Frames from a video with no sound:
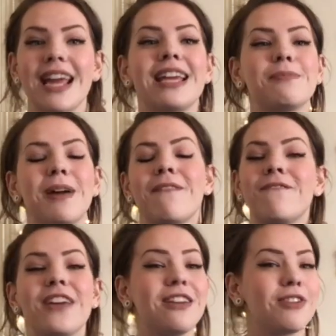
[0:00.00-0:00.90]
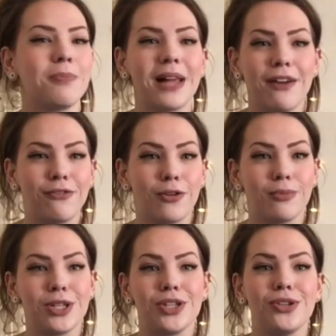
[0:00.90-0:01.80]
It is my favourite
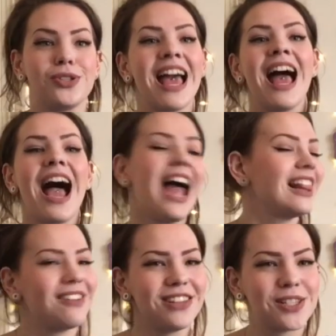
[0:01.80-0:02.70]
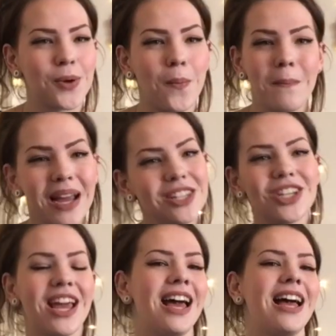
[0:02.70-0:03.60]
platform to use. I love it so much
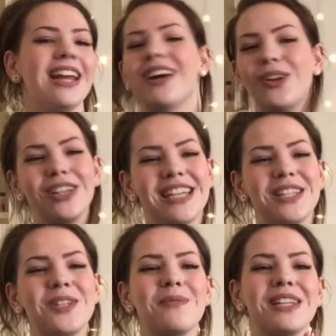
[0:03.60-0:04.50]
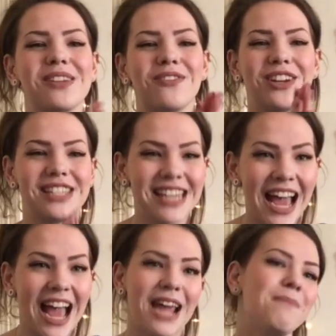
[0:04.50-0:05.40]
and it'll only take 2 minutes of your
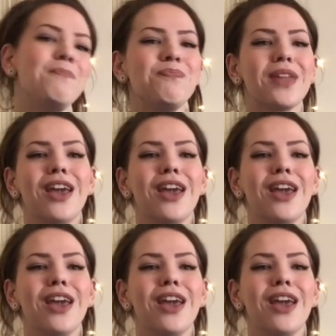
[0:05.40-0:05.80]
time.